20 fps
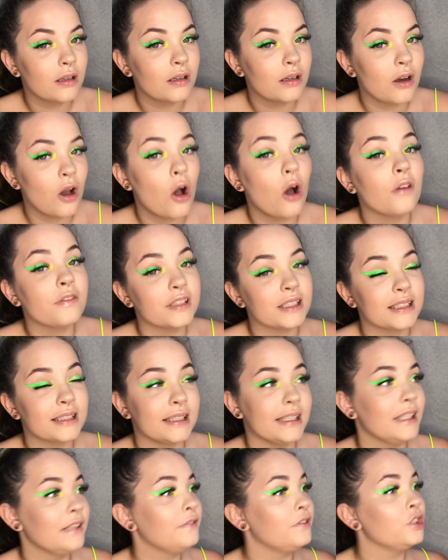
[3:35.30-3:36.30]
Obviously,
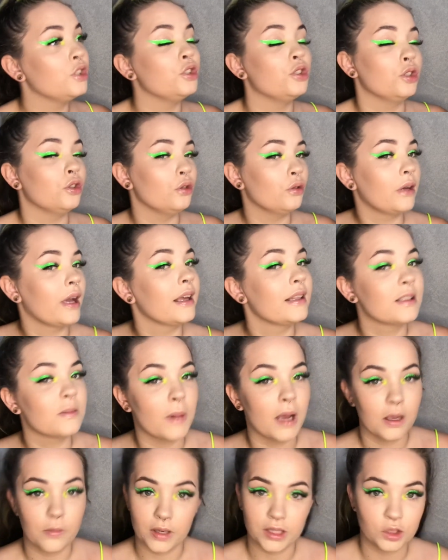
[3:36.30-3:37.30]
if you do get
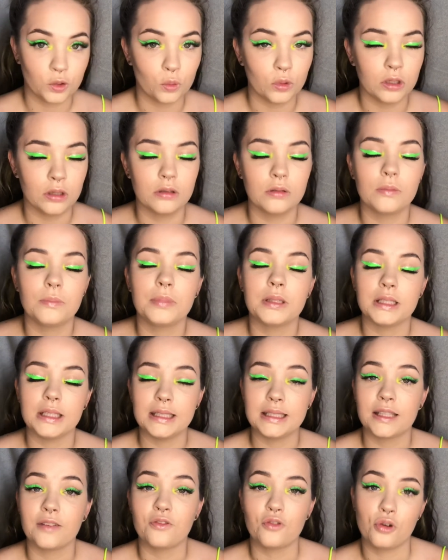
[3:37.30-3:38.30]
inspired by someone, please
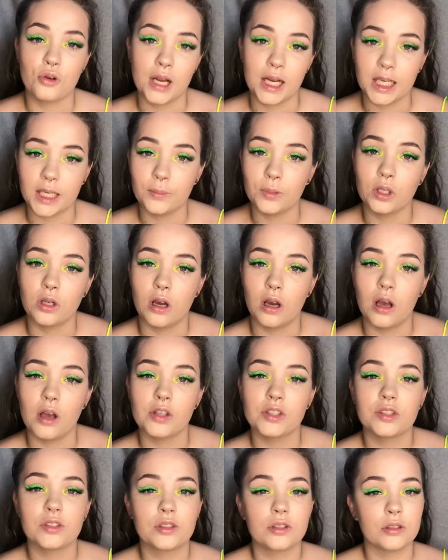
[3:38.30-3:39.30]
give credit,
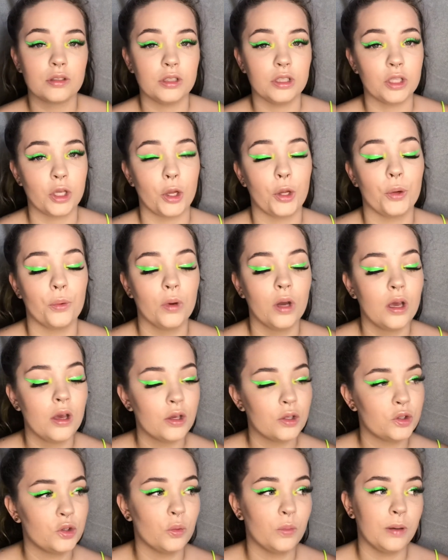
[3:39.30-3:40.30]
because, you know,
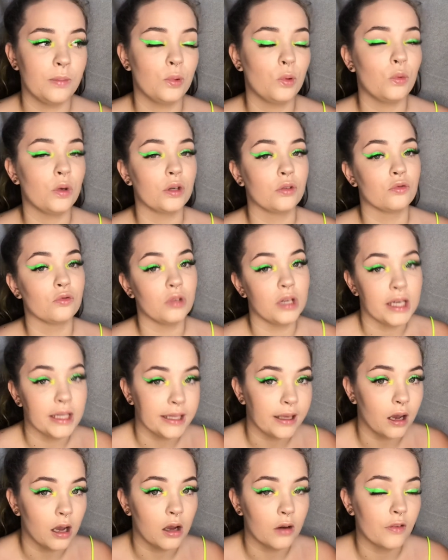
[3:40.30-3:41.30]
some people work really
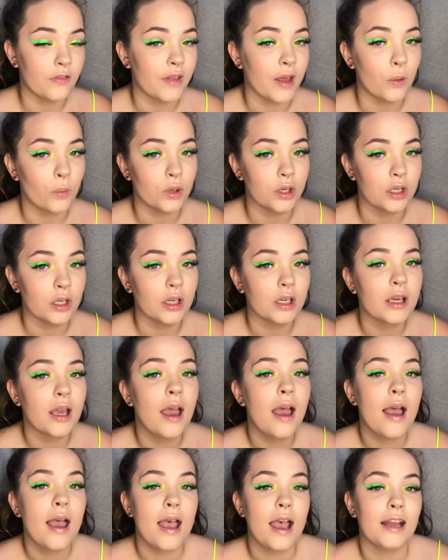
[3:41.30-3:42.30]
hard on their work,
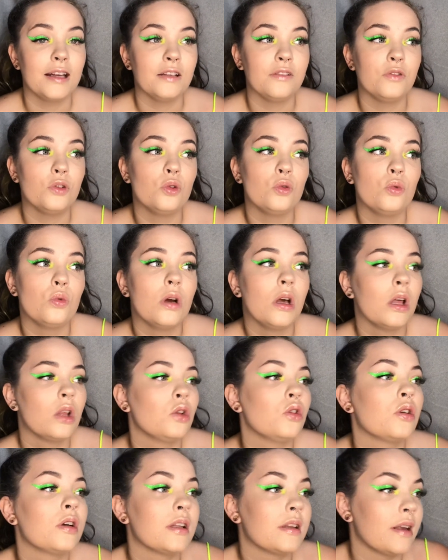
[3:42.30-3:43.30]
and if you
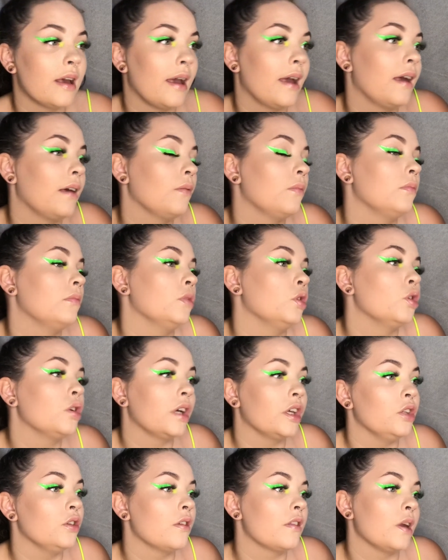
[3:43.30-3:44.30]
look at their look and
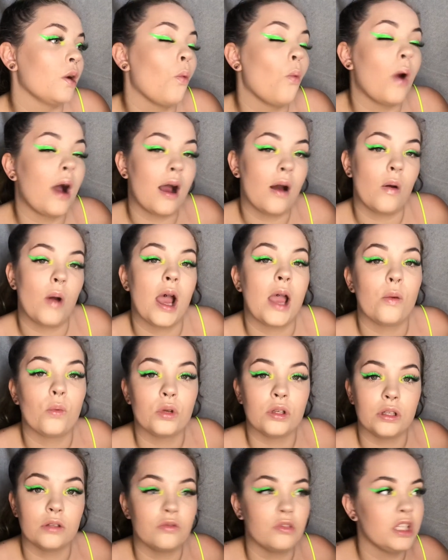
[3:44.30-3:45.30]
you think, wow, I want
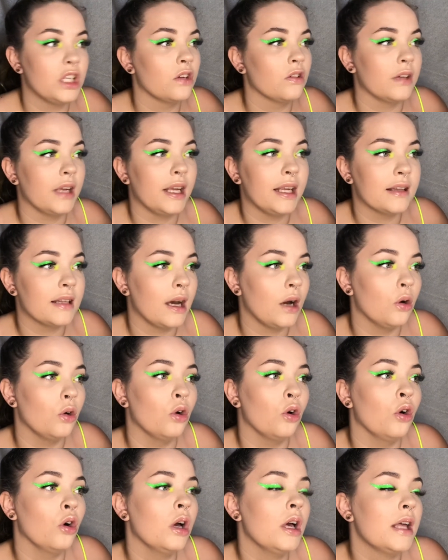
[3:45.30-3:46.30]
to recreate that, or
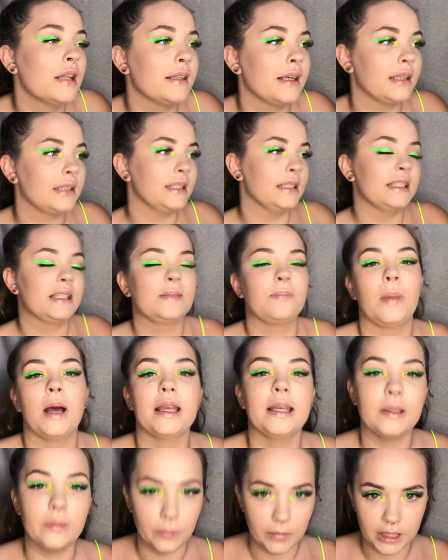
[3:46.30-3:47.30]
that's
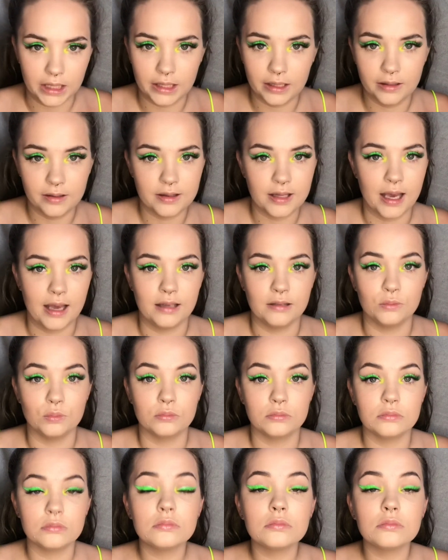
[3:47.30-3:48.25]
inspired me, then